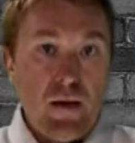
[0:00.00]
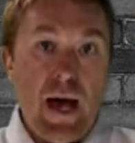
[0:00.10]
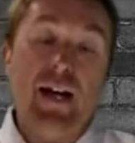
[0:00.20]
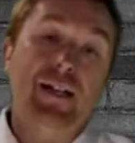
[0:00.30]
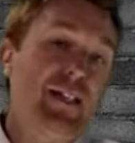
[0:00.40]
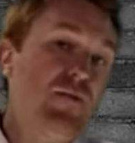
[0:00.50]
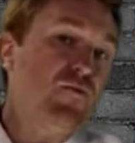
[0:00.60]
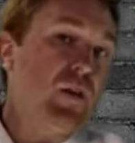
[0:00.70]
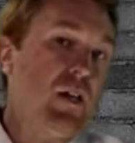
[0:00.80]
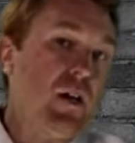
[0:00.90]
And I didn't
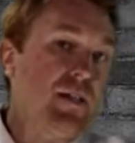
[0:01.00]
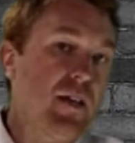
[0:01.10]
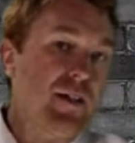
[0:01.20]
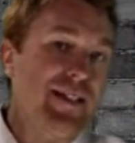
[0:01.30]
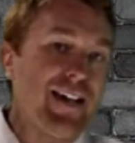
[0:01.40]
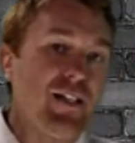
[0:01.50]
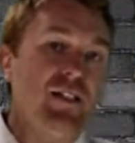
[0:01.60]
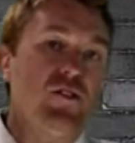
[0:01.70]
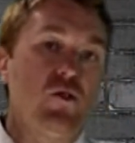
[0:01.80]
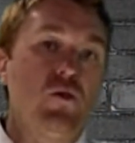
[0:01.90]
realize that there's actually
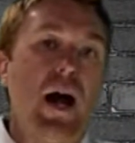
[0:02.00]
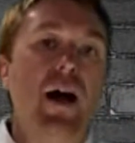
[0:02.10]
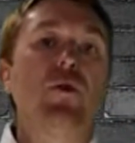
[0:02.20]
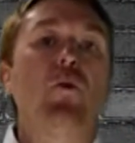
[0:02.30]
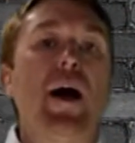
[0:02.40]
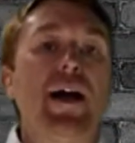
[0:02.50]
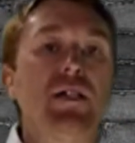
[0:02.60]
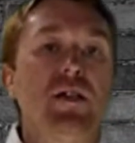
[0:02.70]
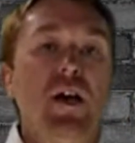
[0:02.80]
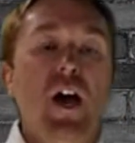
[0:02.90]
2 other
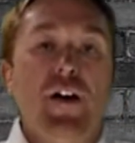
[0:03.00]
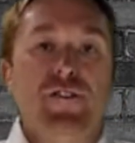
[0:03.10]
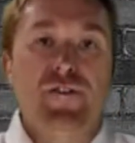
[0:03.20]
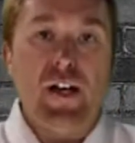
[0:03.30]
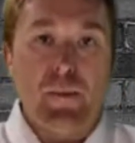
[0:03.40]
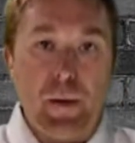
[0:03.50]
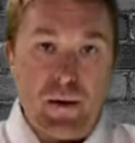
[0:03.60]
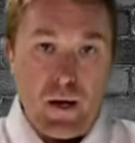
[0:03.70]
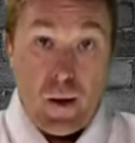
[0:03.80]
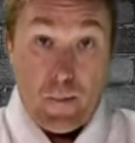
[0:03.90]
ways of developing
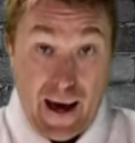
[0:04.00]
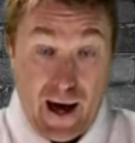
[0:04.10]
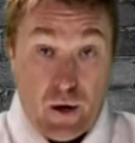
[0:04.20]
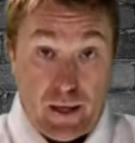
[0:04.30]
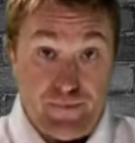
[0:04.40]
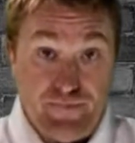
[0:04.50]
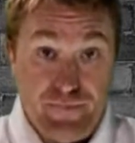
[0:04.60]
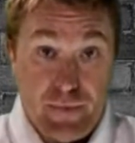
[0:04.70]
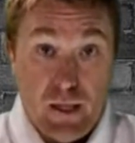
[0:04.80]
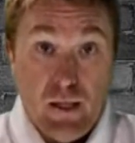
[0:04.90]
power.
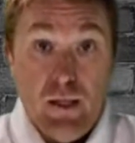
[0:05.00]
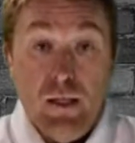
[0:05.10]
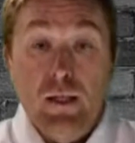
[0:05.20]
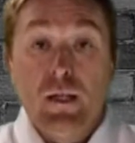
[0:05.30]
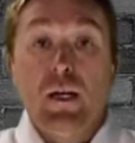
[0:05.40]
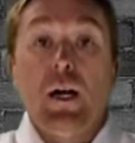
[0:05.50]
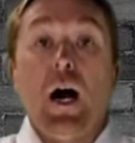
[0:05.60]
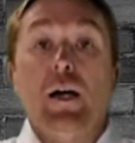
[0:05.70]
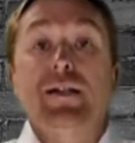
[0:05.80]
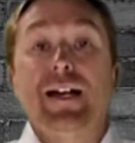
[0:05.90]

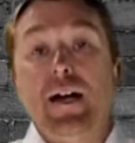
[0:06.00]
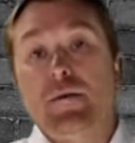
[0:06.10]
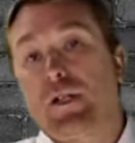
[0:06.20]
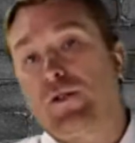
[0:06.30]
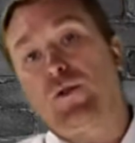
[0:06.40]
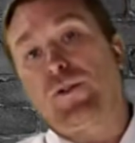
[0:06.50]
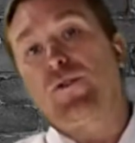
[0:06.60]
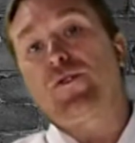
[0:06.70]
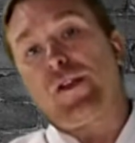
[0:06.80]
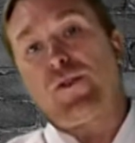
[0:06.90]
Today I'm going to talk
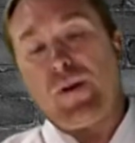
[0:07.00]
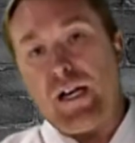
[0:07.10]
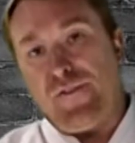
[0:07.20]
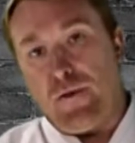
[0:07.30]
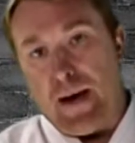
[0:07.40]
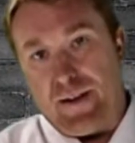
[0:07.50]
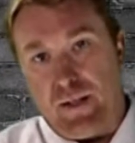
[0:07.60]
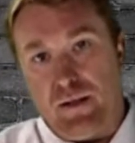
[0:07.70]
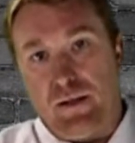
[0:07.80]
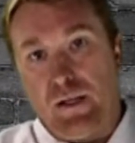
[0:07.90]
through the 3 different
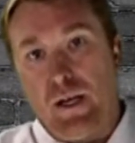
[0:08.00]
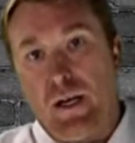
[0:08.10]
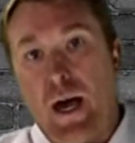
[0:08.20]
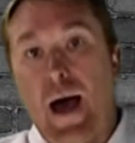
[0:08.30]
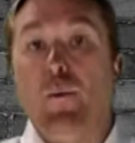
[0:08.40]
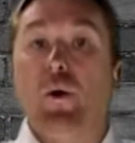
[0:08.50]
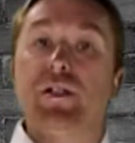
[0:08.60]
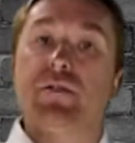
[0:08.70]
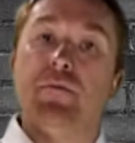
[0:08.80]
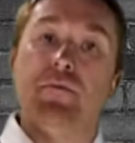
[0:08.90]
methods and what
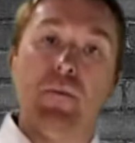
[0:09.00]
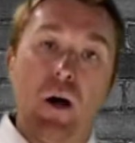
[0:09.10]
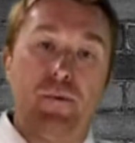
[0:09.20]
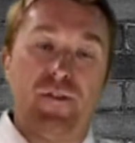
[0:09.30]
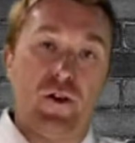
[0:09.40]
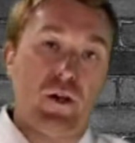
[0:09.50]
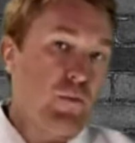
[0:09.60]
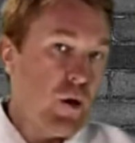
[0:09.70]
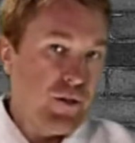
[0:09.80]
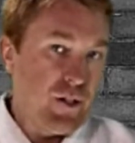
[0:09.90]
is my preferred
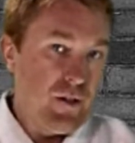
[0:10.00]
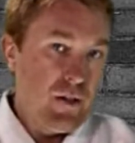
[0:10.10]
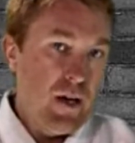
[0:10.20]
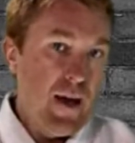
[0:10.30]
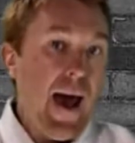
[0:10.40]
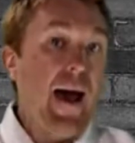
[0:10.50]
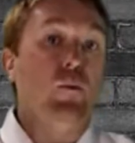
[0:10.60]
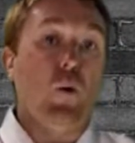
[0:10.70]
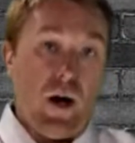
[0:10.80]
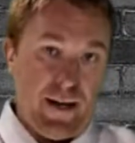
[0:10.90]
approaches and
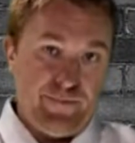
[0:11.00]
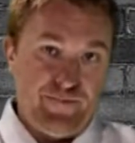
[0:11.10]
why.